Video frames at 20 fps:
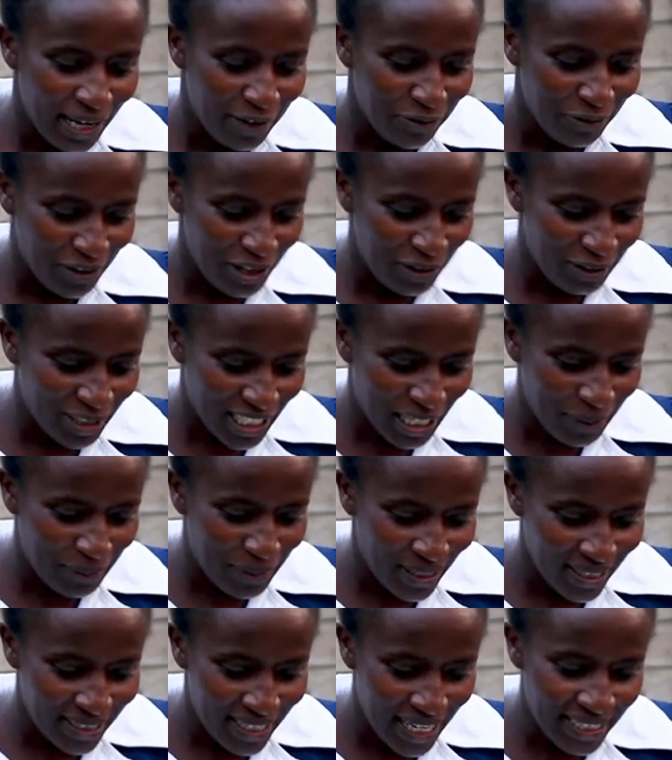For the
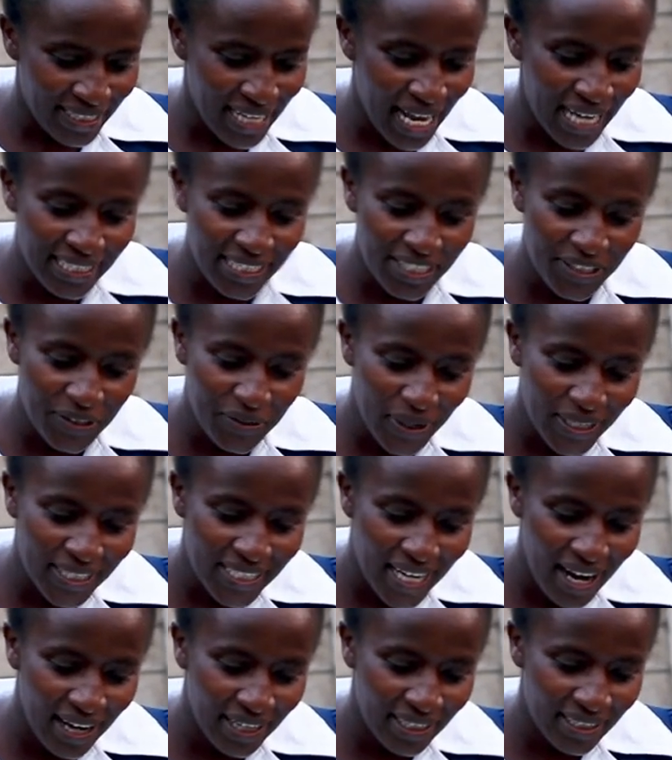scripture says, at his right
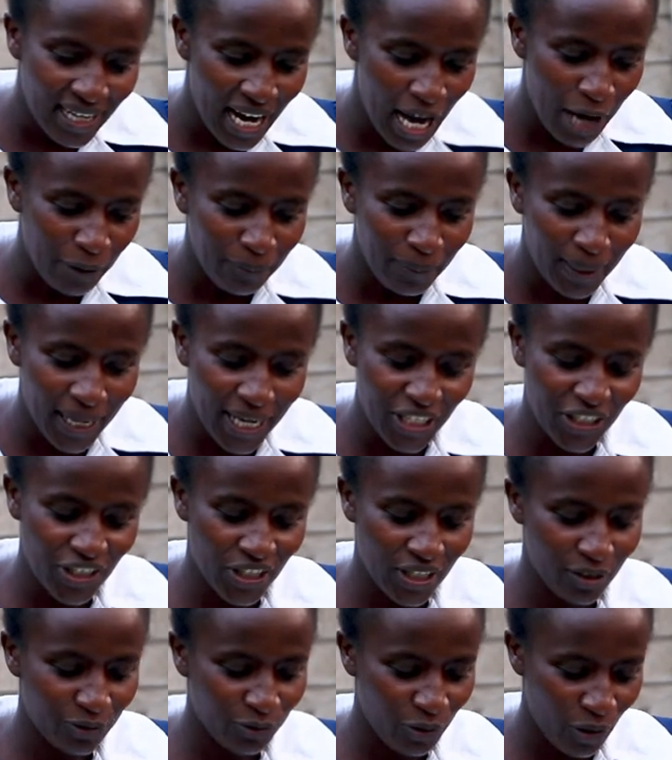hand are
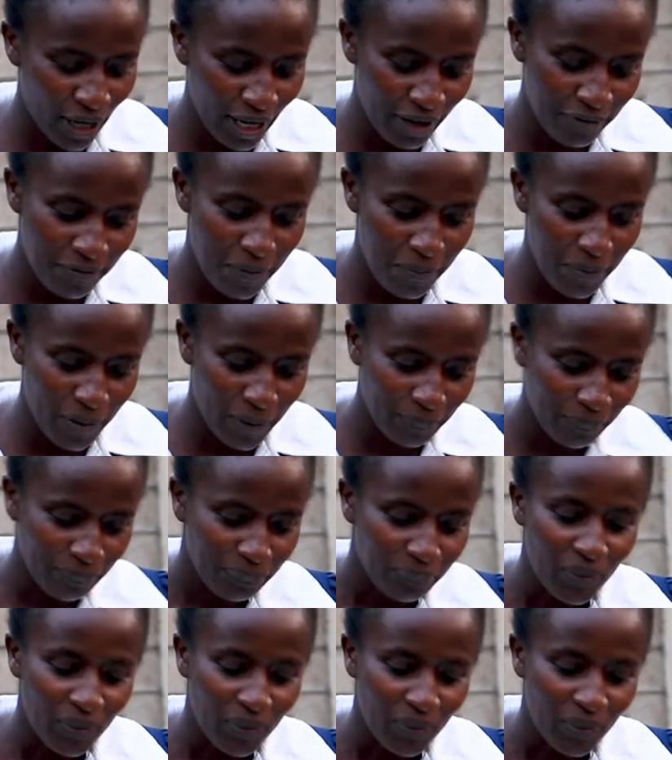pleasures forevermore.